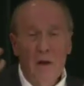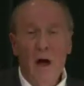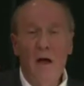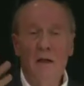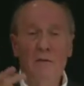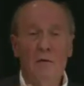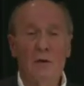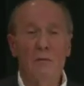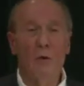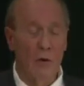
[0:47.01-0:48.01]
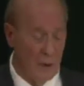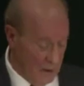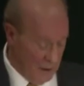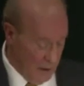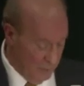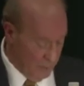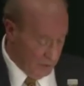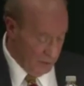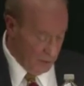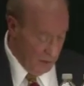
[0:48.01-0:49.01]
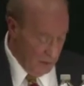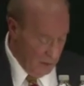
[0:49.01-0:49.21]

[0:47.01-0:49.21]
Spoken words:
I'll give you some more examples.